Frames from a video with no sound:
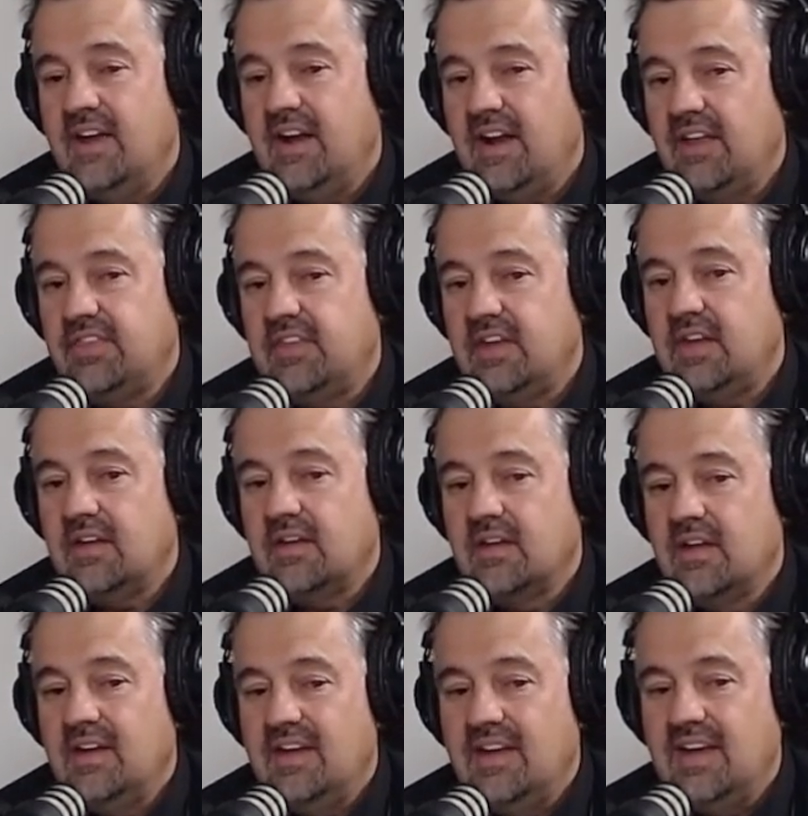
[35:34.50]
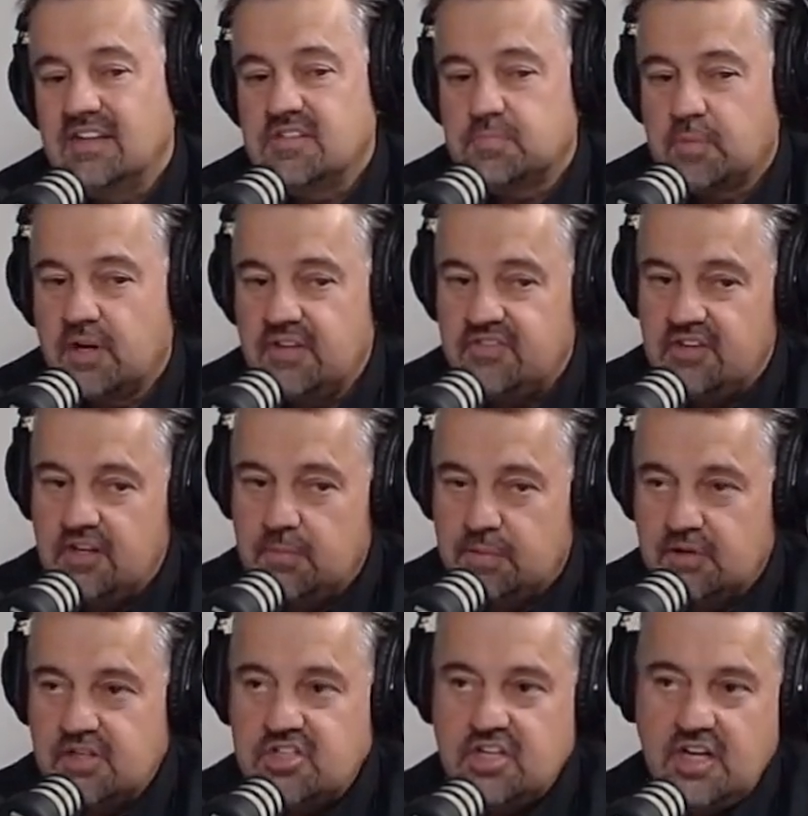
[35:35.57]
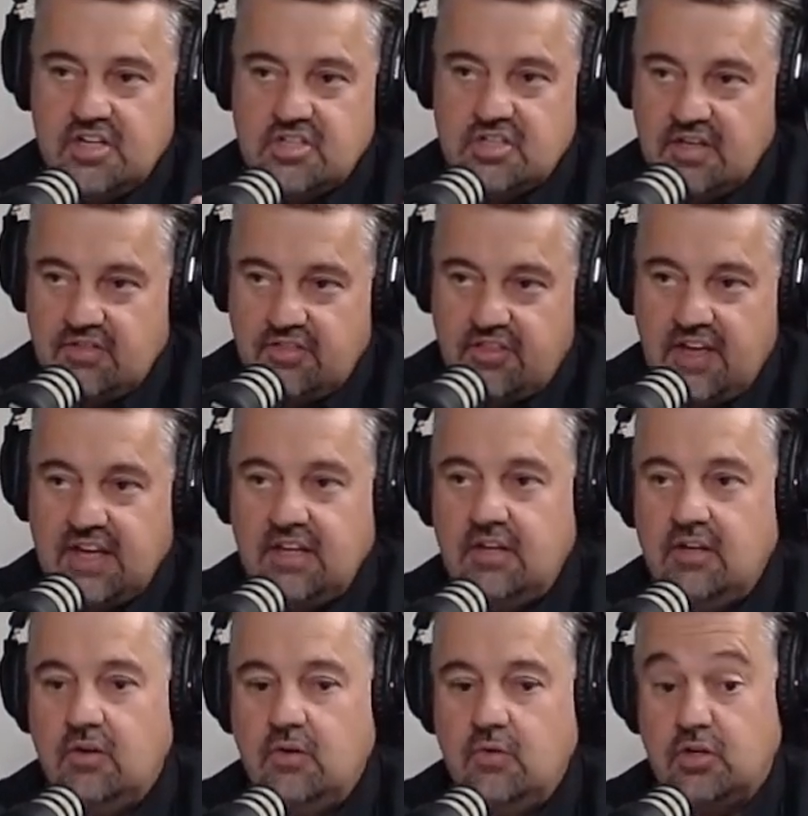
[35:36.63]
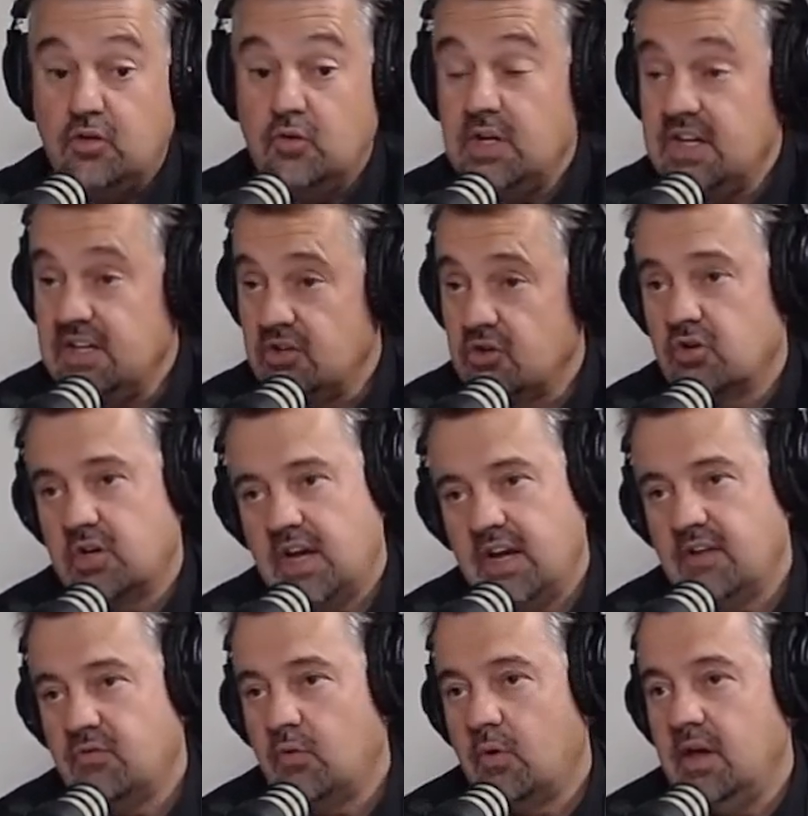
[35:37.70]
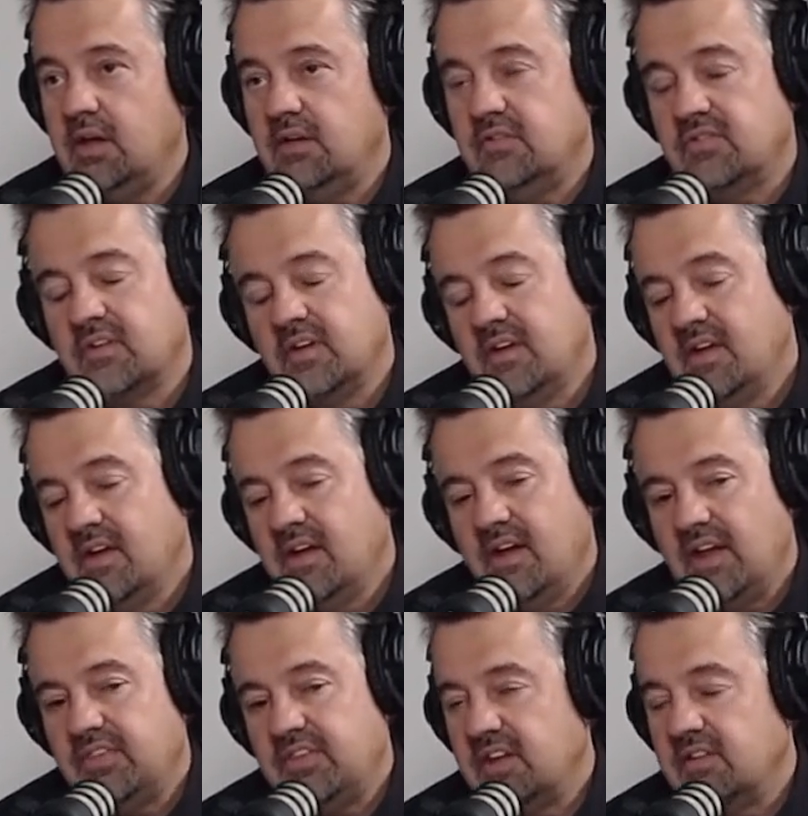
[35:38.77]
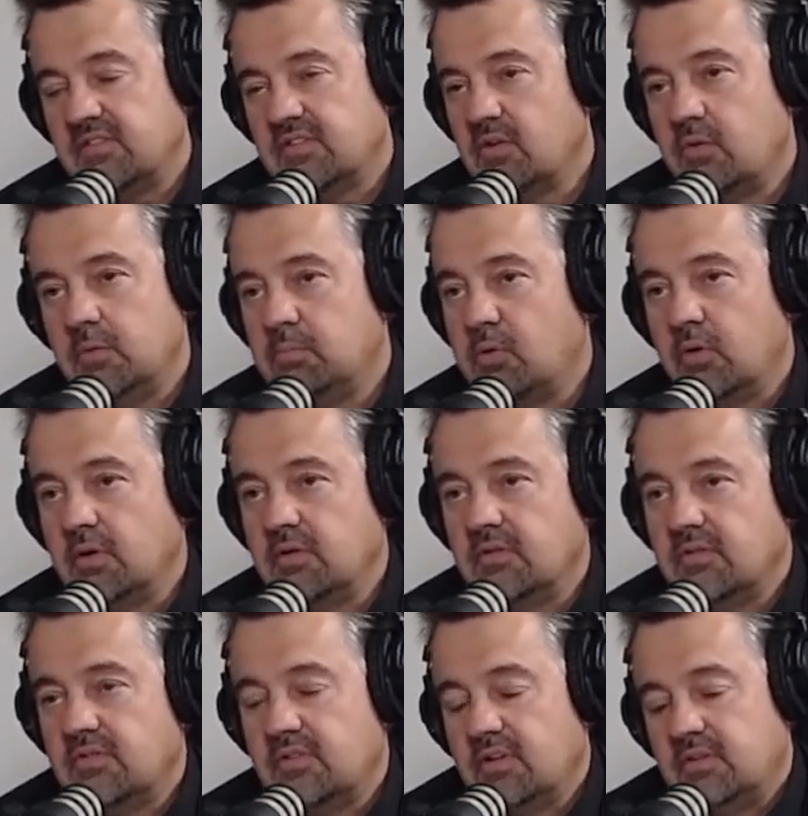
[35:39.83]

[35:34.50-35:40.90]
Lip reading: And I think expressing appreciation and thank you and doing it in creative ways, I think is so important. So